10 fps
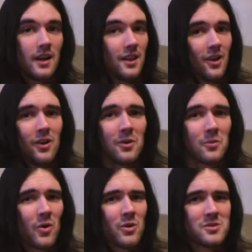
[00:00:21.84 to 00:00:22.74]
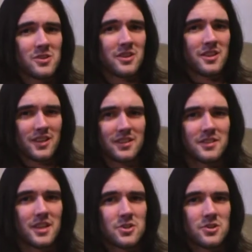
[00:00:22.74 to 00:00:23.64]
Hello and welcome to another
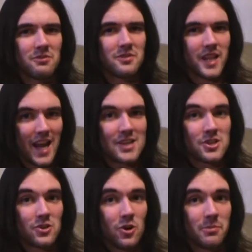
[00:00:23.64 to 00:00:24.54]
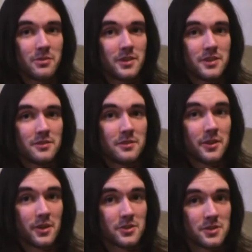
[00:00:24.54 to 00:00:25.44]
edition of Nash Incorporated
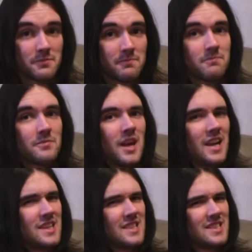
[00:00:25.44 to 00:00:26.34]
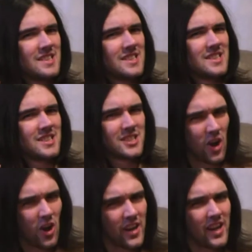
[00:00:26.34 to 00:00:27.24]
Reviews.
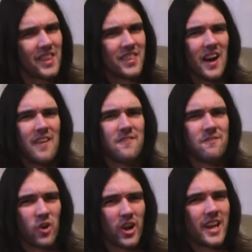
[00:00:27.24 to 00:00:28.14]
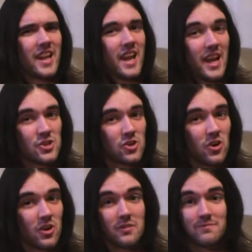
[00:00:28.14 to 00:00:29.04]
Sonic the frickin'
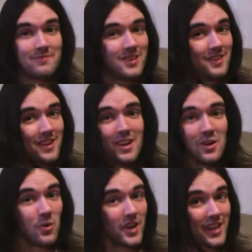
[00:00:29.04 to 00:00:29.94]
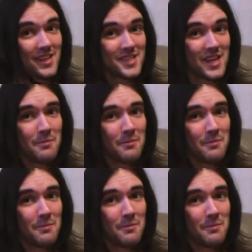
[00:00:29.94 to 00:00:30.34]
Hedgehog. What can you say